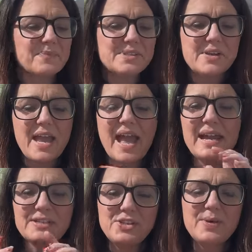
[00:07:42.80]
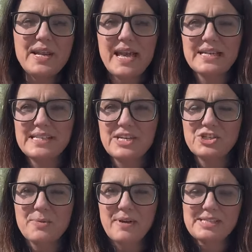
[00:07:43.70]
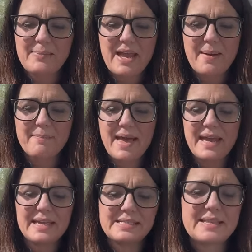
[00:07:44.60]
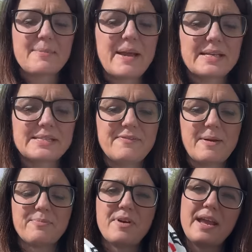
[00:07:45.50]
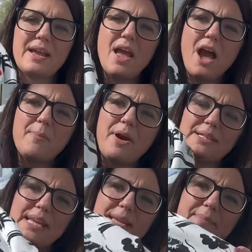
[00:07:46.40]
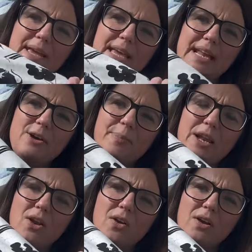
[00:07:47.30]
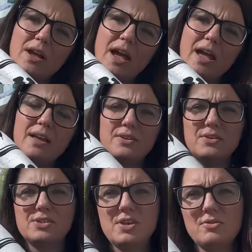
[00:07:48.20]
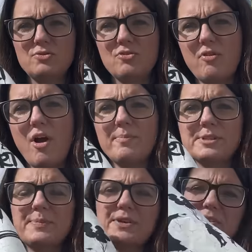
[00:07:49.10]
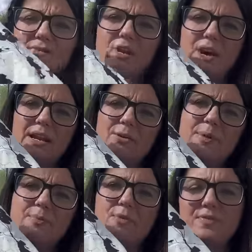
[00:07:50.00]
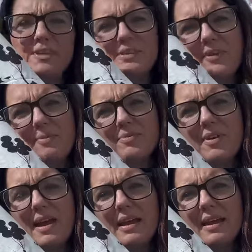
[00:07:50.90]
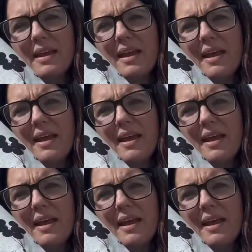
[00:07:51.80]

So yeah, let's do a Naya t-shirt by Tammy Handmade in the Banksy fabric. I might make it a little bit longer, not so cropped, because I've got a little bit more of this fabric.